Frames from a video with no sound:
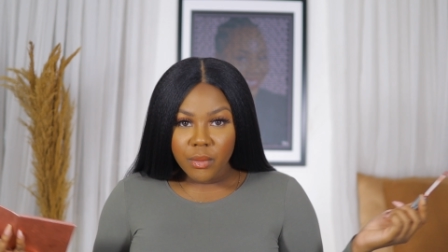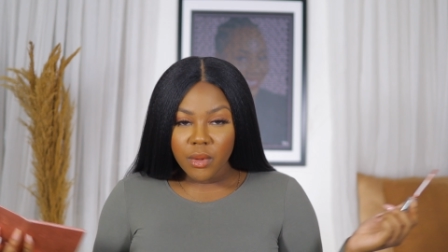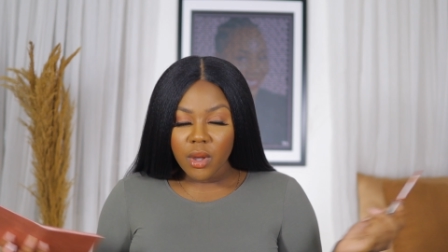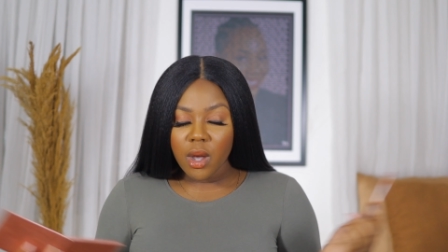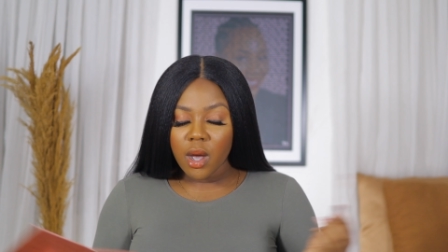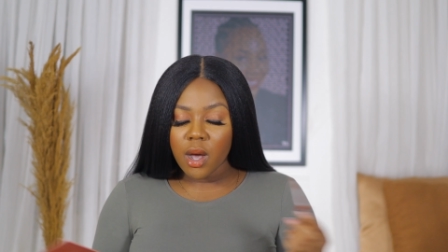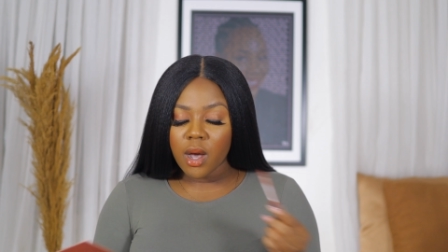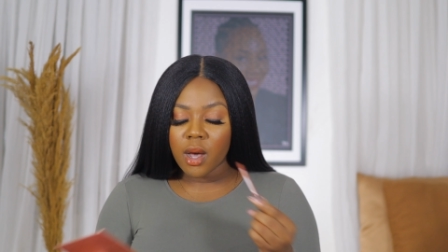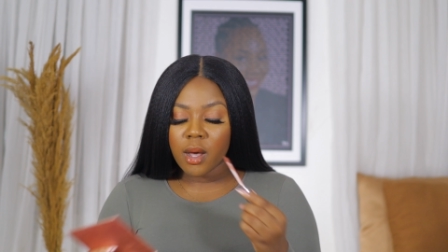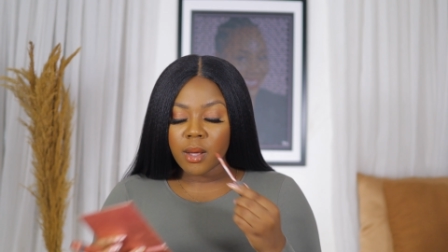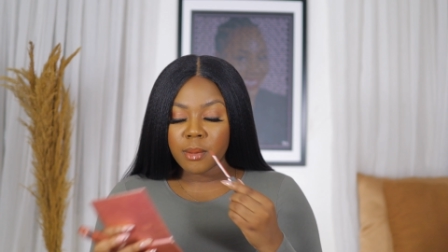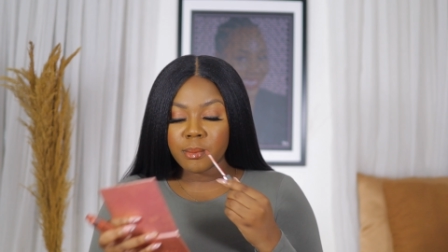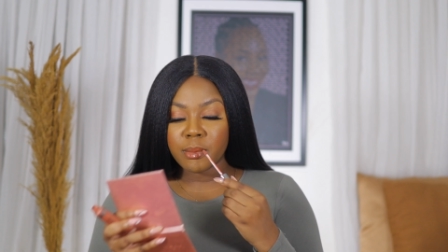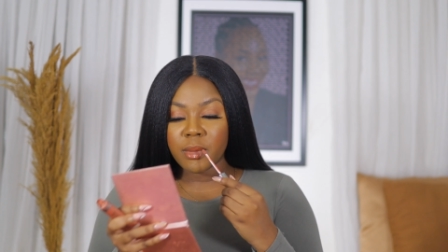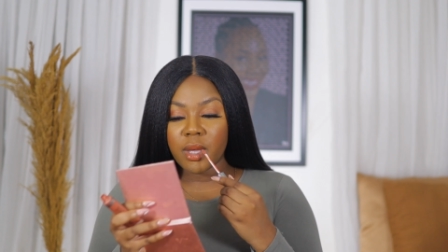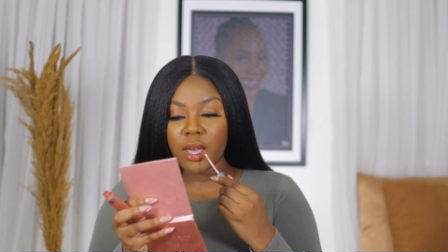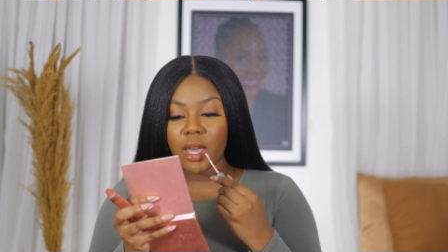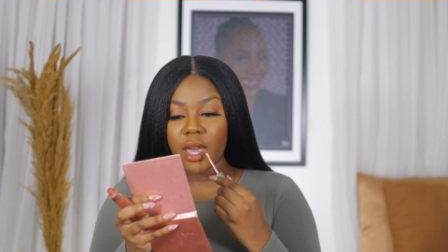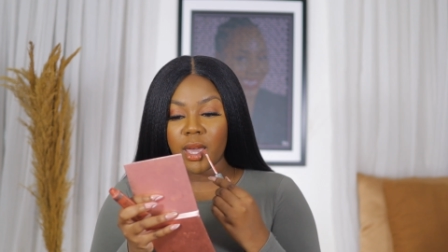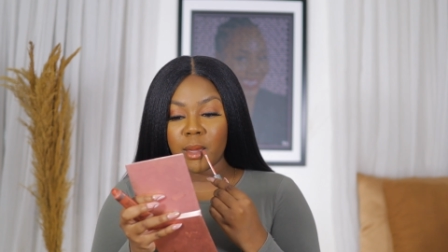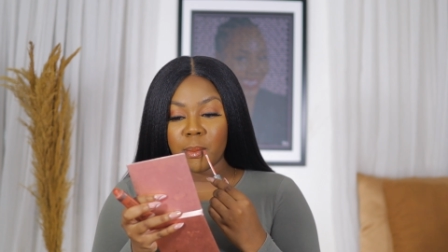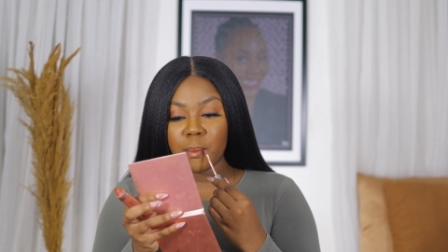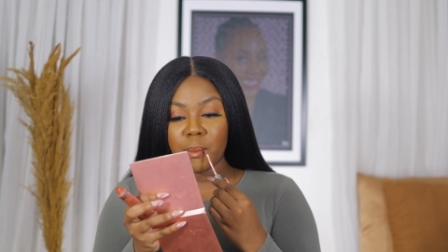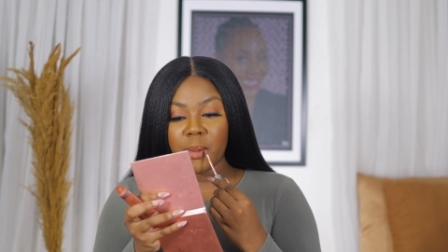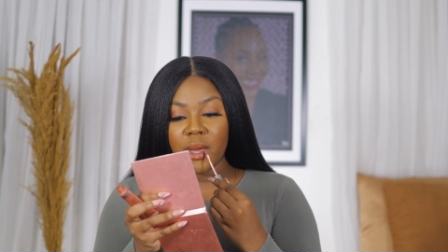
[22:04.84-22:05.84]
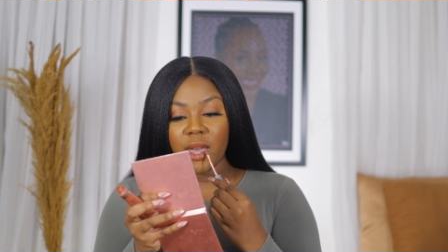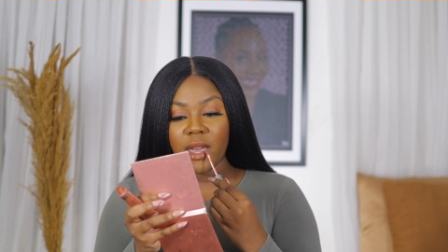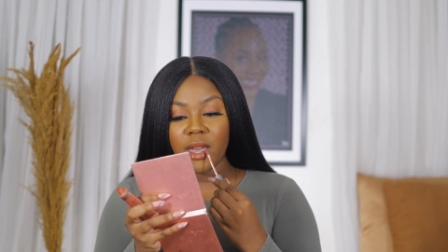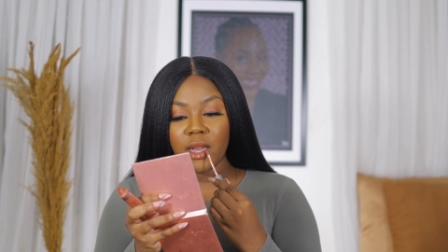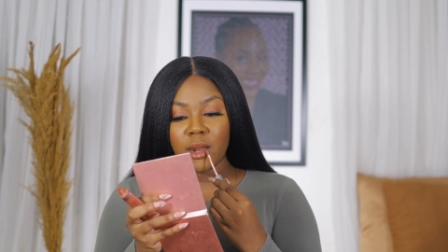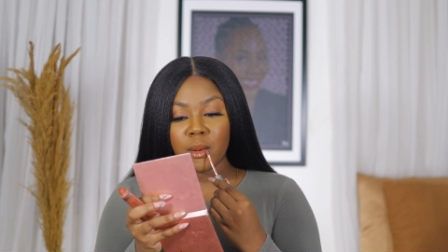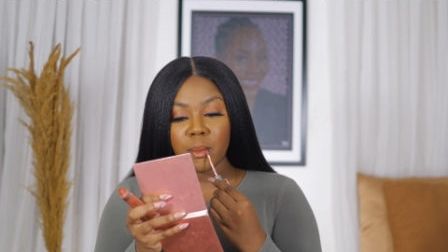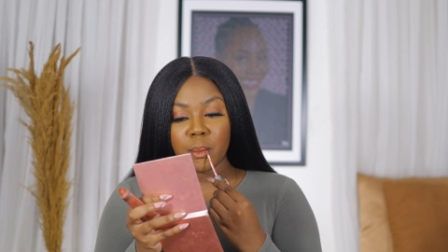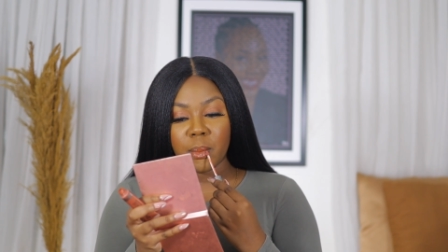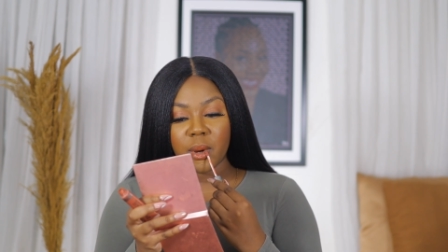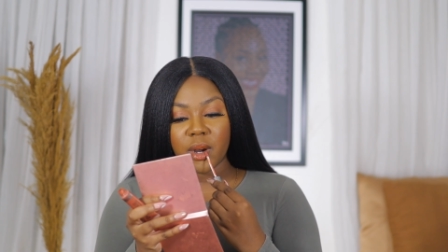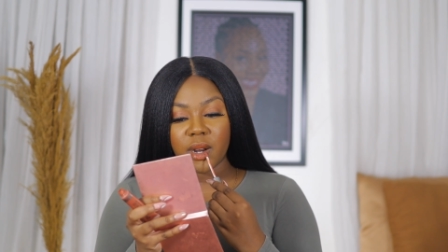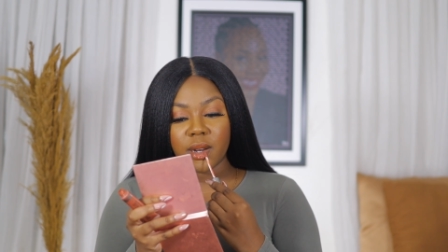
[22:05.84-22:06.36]
a
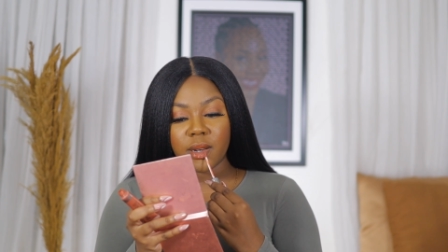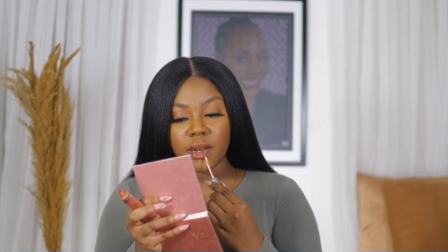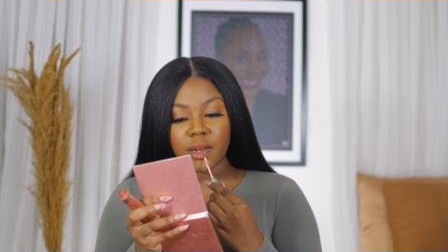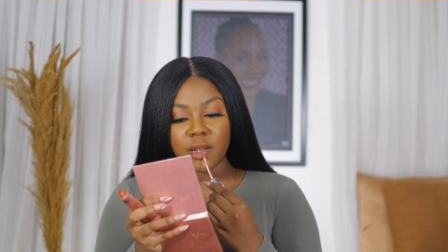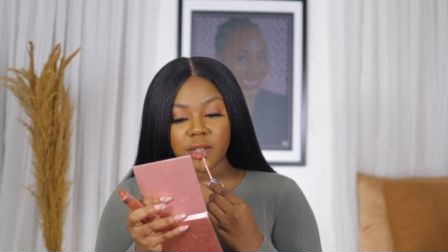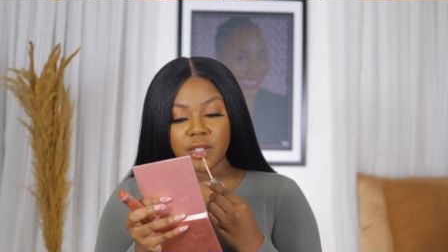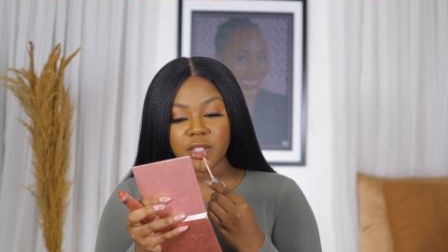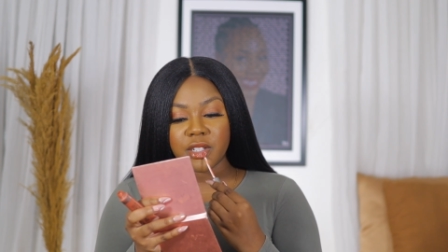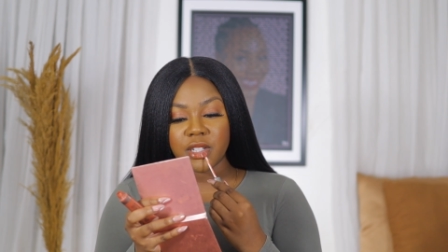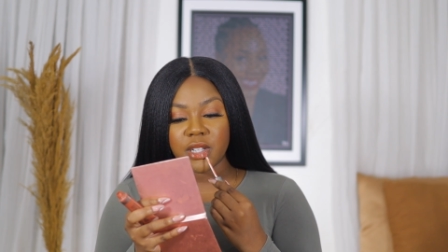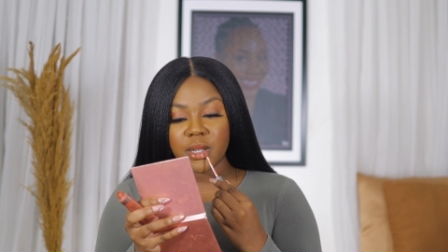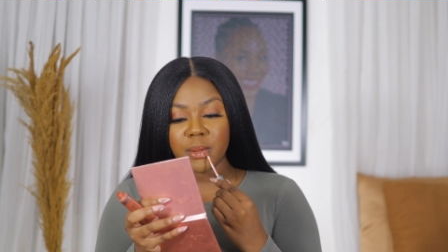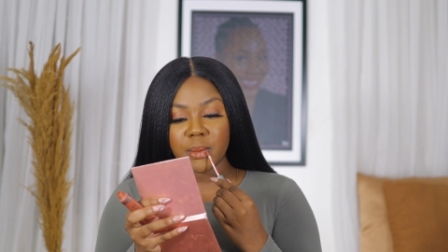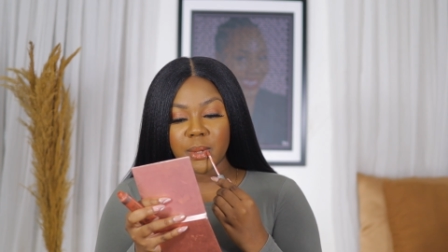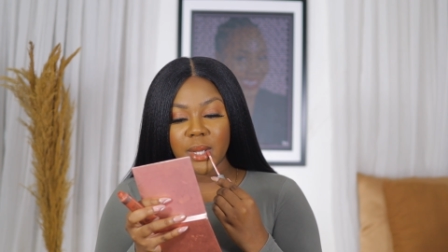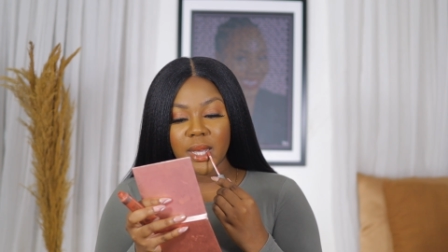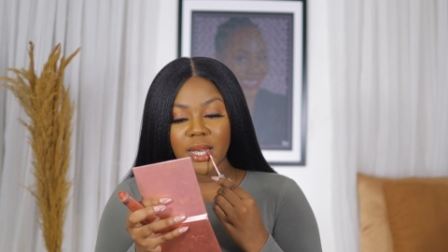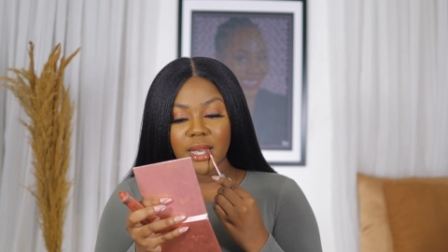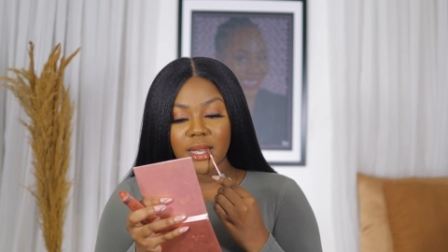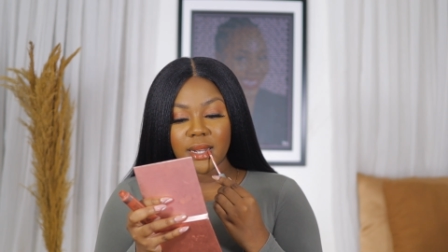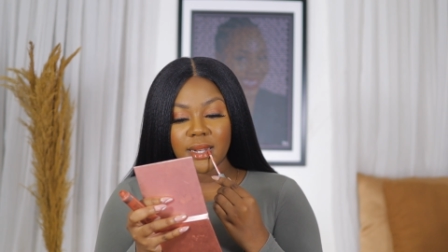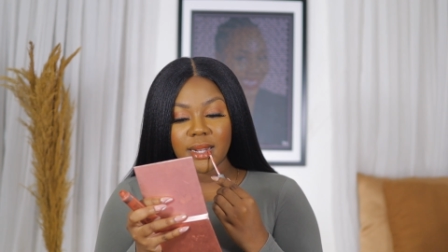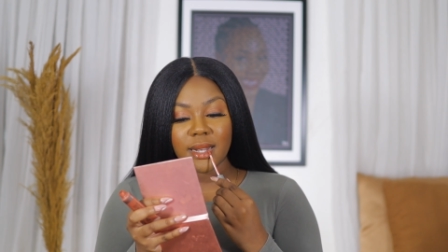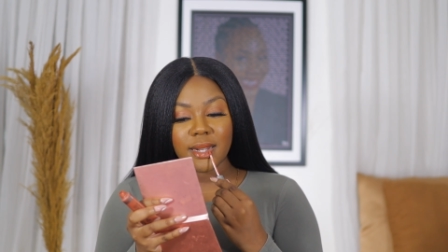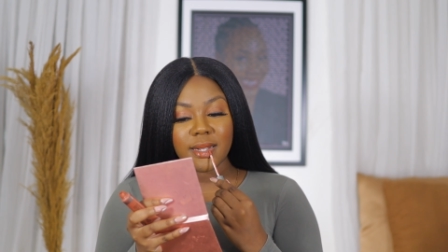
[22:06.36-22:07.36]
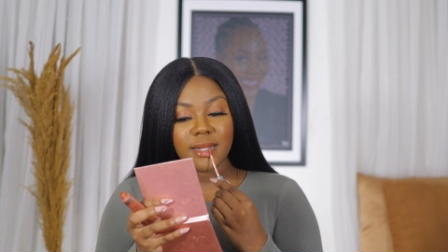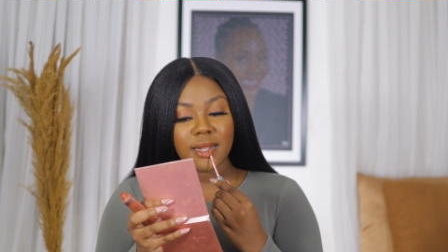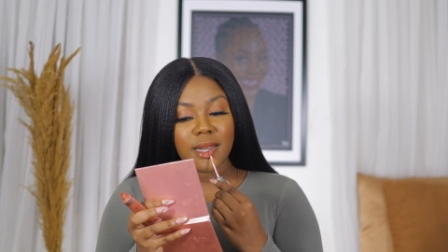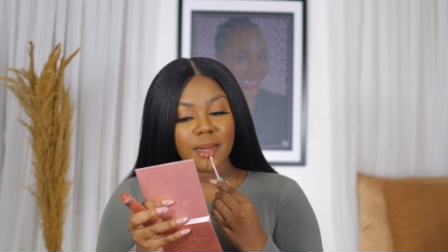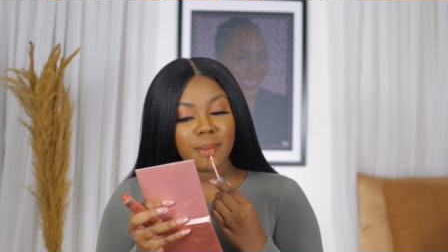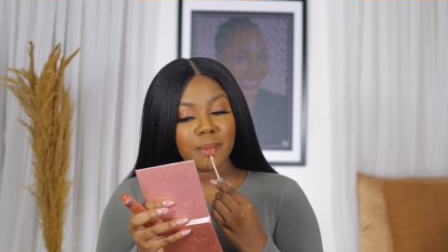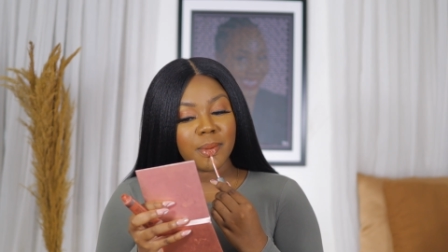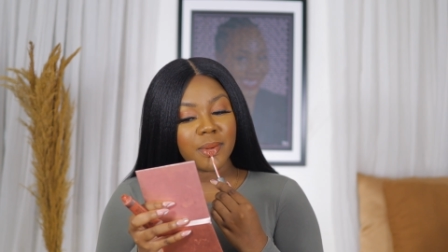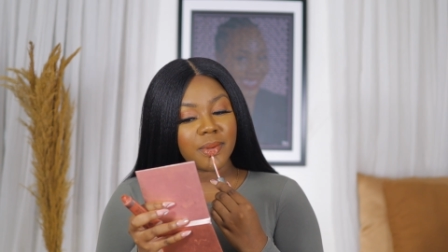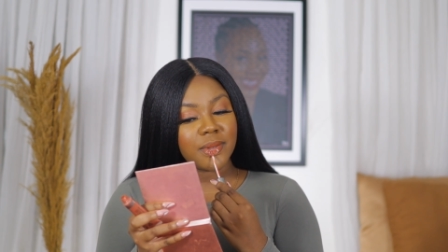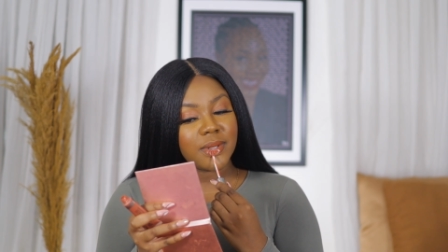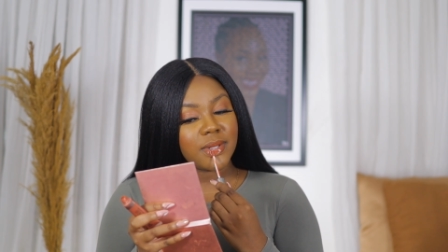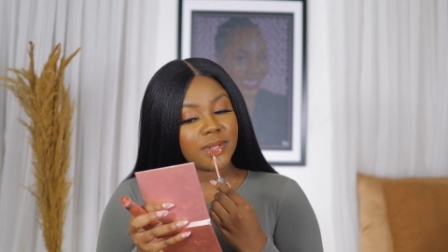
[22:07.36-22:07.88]
paid partnership, that
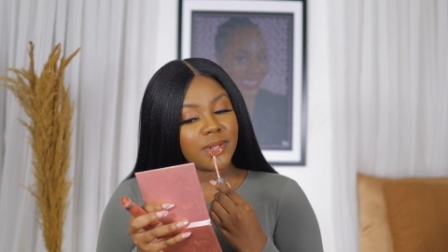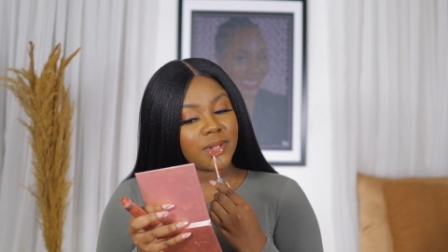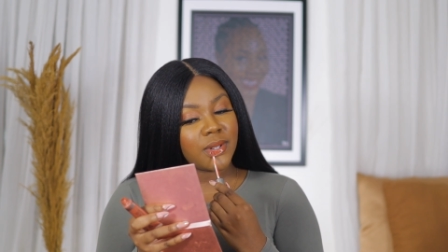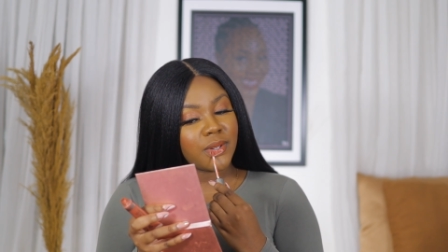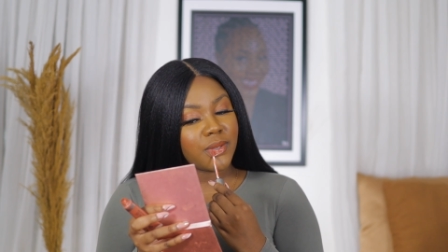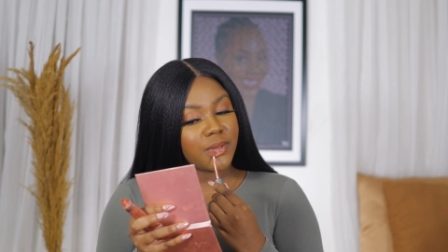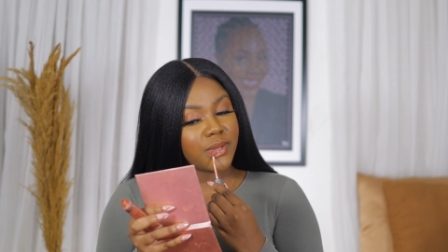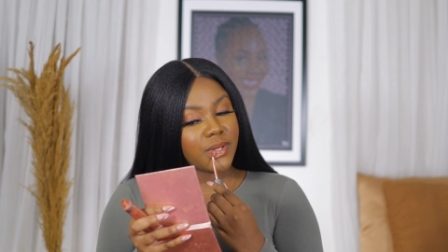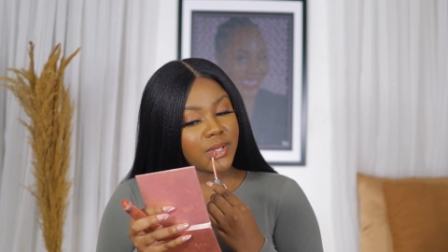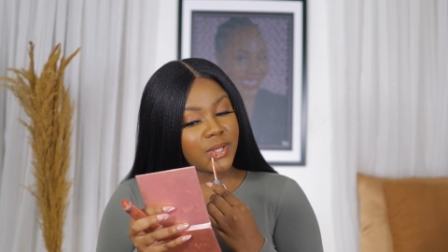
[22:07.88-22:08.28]
type of stuff.